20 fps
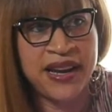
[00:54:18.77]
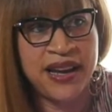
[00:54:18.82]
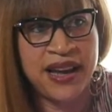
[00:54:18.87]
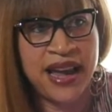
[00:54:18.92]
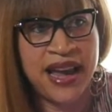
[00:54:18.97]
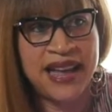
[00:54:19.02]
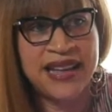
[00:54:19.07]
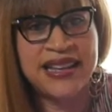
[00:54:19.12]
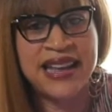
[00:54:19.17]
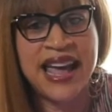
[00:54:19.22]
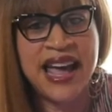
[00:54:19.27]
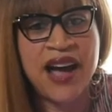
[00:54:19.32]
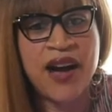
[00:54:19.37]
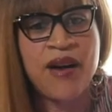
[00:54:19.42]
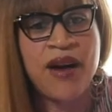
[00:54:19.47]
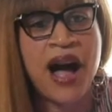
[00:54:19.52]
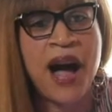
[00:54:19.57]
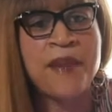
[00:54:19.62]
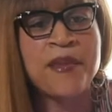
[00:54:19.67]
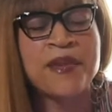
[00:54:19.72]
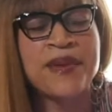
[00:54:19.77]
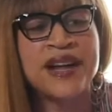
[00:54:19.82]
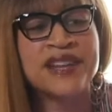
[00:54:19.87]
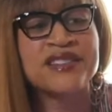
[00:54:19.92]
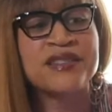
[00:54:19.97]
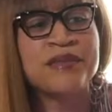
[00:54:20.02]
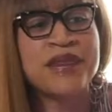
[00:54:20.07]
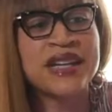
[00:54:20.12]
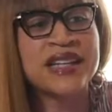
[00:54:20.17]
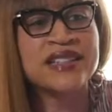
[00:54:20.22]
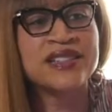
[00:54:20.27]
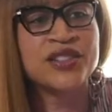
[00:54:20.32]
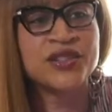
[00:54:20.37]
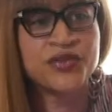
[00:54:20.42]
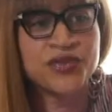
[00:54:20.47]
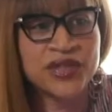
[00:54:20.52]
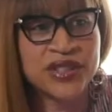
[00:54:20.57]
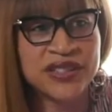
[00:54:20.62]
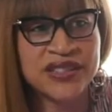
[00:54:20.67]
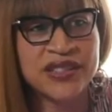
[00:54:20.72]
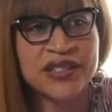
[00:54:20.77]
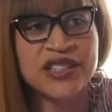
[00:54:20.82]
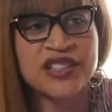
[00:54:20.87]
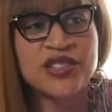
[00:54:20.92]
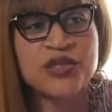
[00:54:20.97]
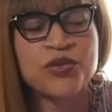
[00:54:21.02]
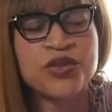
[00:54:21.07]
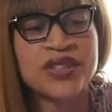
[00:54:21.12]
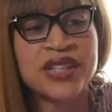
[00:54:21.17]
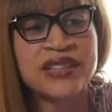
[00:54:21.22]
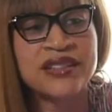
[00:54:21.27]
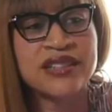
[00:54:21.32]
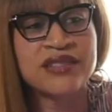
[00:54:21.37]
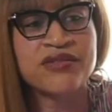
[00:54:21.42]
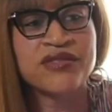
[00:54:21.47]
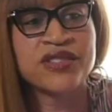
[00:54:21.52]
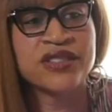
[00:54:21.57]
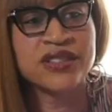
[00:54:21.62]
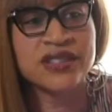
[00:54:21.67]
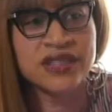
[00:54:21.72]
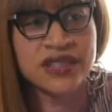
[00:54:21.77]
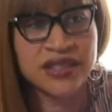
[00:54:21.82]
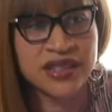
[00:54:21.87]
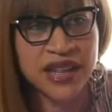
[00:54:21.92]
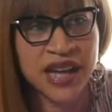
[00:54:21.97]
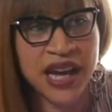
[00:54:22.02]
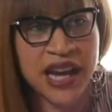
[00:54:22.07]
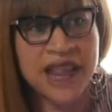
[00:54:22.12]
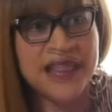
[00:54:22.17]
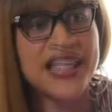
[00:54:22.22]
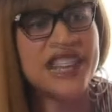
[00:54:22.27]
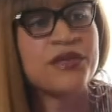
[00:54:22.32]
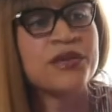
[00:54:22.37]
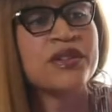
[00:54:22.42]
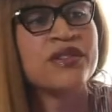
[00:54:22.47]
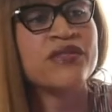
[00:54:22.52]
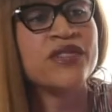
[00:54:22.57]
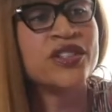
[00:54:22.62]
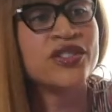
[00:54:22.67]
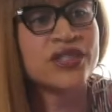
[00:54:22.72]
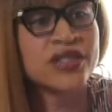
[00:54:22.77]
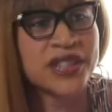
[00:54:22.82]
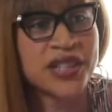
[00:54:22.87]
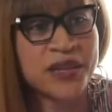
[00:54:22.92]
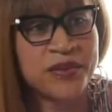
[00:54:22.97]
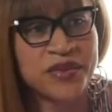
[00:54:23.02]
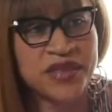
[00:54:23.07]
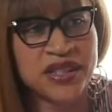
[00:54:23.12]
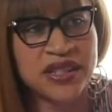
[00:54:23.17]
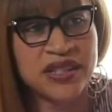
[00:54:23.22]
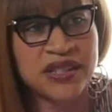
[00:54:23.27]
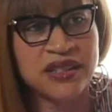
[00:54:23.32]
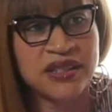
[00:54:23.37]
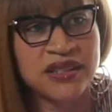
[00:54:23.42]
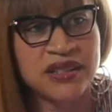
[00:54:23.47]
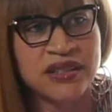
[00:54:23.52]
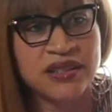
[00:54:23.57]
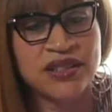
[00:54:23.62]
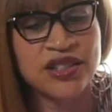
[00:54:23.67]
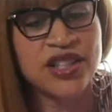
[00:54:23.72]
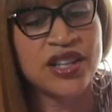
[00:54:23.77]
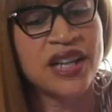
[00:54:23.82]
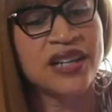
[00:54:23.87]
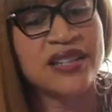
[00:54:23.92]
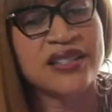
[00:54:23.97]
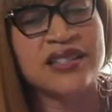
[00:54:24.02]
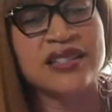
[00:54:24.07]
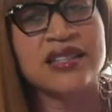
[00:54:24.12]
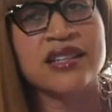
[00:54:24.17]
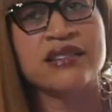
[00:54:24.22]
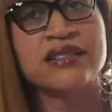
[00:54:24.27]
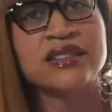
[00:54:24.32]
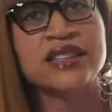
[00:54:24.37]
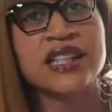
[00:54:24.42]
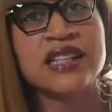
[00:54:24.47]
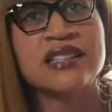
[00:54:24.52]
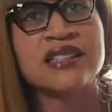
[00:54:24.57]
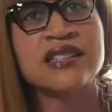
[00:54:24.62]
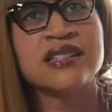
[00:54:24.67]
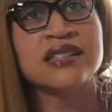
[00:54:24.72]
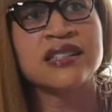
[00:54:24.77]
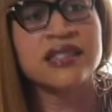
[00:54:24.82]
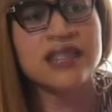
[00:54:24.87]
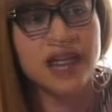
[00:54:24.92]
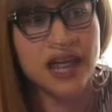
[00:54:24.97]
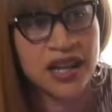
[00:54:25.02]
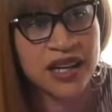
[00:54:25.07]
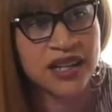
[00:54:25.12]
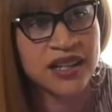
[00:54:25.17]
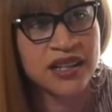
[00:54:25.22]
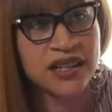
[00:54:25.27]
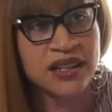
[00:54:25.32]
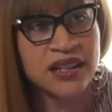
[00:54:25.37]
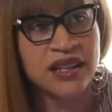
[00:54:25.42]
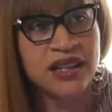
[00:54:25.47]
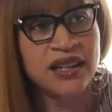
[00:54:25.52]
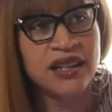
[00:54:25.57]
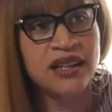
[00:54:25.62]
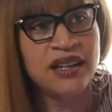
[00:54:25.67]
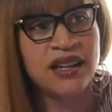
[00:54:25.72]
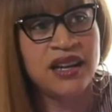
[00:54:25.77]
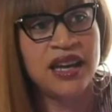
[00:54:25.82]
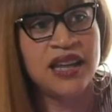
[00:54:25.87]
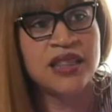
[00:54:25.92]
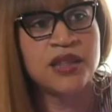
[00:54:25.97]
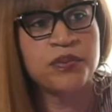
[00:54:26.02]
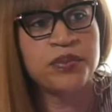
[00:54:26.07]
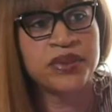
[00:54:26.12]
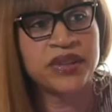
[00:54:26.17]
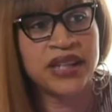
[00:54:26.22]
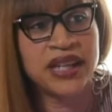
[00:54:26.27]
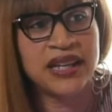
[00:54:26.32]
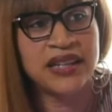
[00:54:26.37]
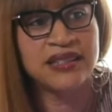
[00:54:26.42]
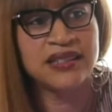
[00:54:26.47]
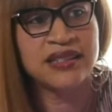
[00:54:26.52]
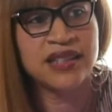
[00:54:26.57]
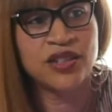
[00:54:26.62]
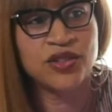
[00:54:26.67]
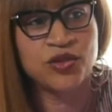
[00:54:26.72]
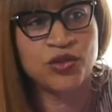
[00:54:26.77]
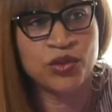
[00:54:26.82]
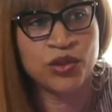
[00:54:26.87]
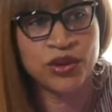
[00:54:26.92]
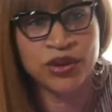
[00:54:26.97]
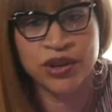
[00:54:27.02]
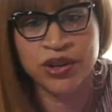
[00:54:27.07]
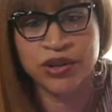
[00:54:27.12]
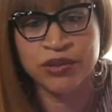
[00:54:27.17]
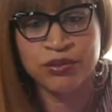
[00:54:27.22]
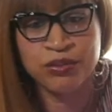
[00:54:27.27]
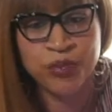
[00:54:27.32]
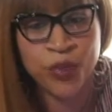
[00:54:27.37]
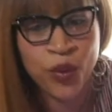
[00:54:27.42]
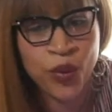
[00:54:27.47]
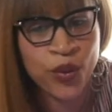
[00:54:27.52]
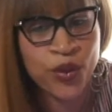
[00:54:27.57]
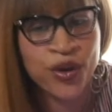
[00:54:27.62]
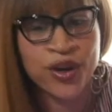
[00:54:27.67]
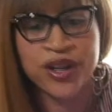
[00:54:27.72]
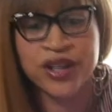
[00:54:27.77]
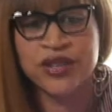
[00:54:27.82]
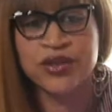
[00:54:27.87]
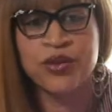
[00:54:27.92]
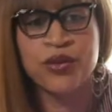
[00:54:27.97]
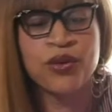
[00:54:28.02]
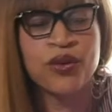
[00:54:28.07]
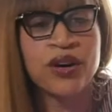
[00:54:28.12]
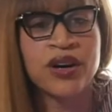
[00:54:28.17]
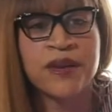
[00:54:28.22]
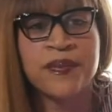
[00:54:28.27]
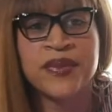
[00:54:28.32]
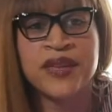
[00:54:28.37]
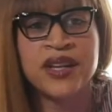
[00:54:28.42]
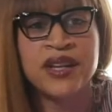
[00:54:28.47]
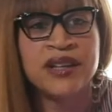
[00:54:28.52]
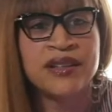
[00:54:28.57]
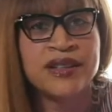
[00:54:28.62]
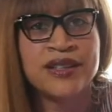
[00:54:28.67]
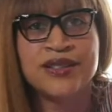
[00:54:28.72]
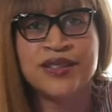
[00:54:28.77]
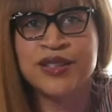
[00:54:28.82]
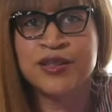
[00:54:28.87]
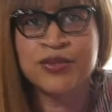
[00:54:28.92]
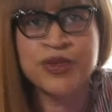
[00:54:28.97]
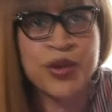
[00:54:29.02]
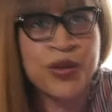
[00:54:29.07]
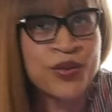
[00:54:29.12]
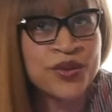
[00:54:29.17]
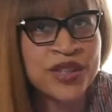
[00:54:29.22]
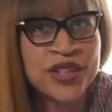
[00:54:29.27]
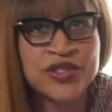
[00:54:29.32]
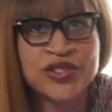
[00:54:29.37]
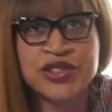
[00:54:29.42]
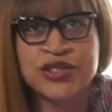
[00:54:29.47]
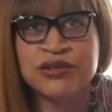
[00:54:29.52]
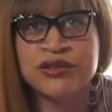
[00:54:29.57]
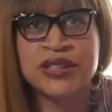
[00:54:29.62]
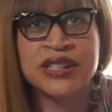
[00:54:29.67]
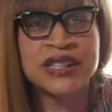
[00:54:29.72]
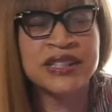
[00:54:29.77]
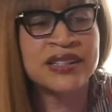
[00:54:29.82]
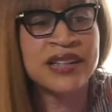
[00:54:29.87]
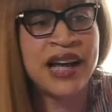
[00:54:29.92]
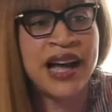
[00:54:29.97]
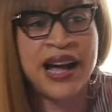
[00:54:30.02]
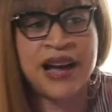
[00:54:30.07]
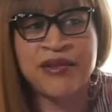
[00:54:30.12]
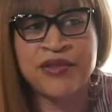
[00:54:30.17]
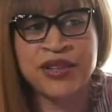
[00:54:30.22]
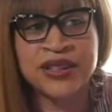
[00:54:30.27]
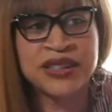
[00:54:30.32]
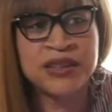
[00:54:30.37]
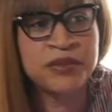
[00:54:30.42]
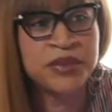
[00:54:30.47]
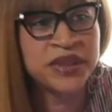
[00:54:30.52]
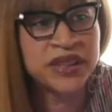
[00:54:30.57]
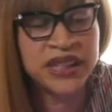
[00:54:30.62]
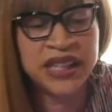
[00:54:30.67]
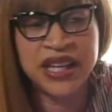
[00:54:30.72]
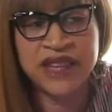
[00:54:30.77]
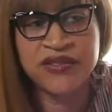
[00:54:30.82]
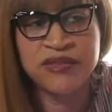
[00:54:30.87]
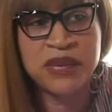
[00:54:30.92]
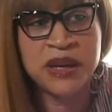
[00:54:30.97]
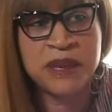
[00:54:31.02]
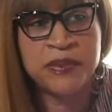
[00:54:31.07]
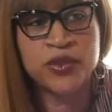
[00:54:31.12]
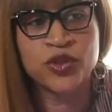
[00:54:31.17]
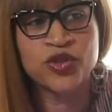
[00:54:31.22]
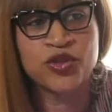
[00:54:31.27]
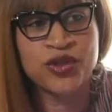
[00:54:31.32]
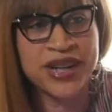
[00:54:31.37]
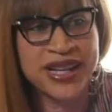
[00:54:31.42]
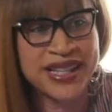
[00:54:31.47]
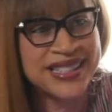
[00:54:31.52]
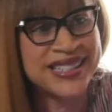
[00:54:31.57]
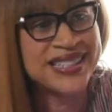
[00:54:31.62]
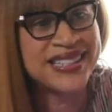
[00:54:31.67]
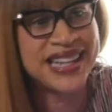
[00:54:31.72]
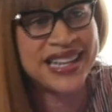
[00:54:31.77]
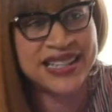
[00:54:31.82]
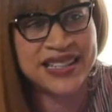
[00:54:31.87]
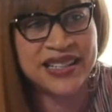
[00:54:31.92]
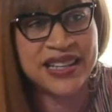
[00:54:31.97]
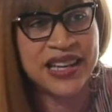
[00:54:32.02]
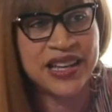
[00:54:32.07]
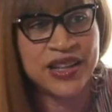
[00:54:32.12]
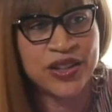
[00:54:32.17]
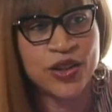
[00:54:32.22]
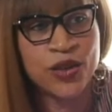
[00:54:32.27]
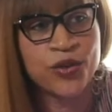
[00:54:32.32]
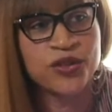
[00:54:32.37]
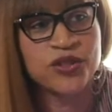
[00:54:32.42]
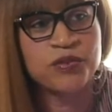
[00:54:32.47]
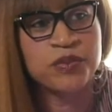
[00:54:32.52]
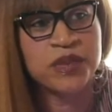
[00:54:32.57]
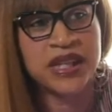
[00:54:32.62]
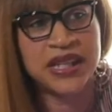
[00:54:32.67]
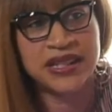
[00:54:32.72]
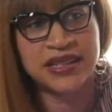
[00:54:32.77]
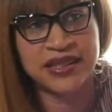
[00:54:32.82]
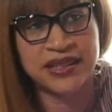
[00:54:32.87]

Right? And now I'm about to make a difference. And this is what that difference looks like. And that's where the vision comes in. So you're not necessarily stuck in the place that you were born or the zip code that you're in. I really believe in people transcending those